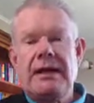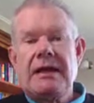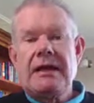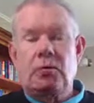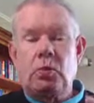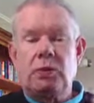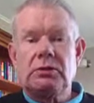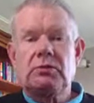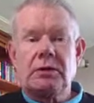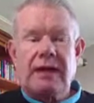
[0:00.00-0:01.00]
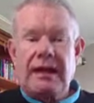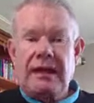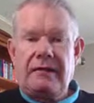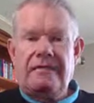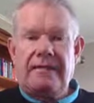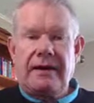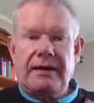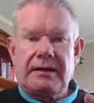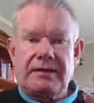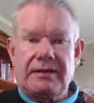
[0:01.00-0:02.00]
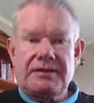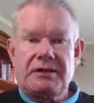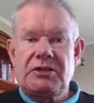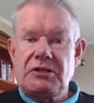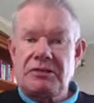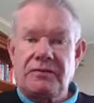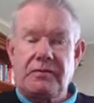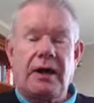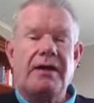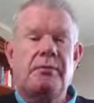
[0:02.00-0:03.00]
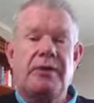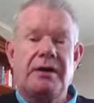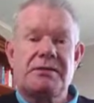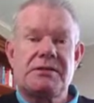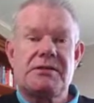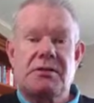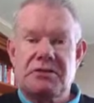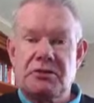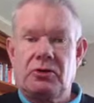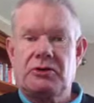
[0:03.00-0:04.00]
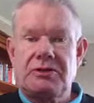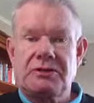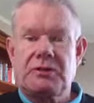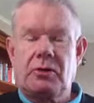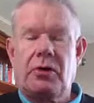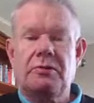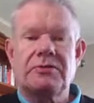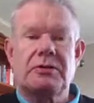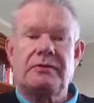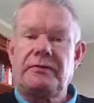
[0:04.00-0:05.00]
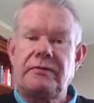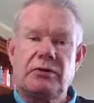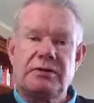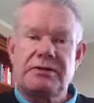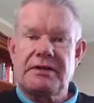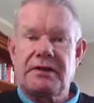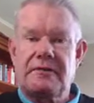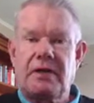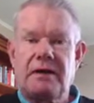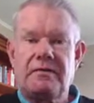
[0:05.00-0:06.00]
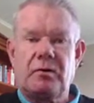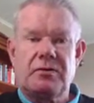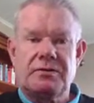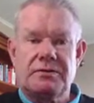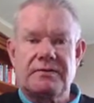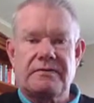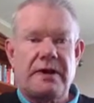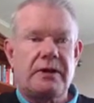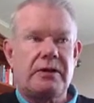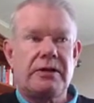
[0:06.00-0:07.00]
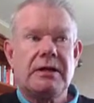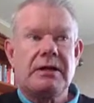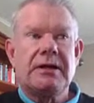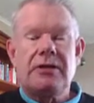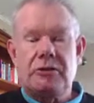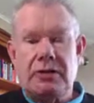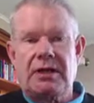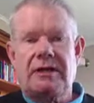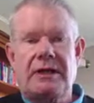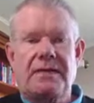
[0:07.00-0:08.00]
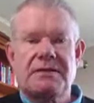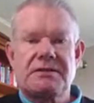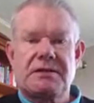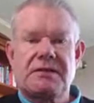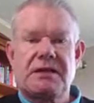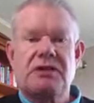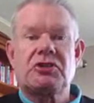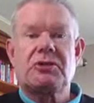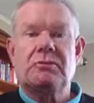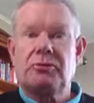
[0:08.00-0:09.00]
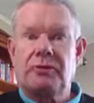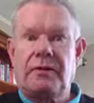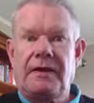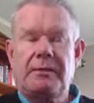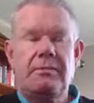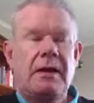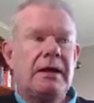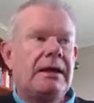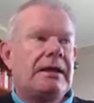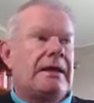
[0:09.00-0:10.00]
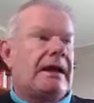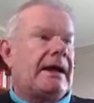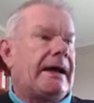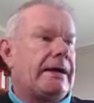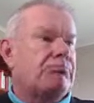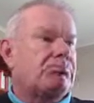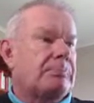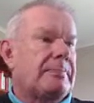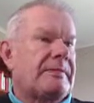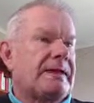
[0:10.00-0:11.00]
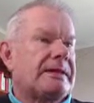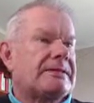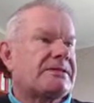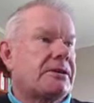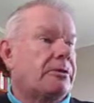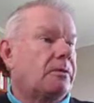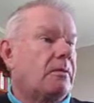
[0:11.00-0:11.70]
It will have extensions for other browsers, so it's not just Chrome. So if you've got Firefox or Safari, you can get this extension put on them. So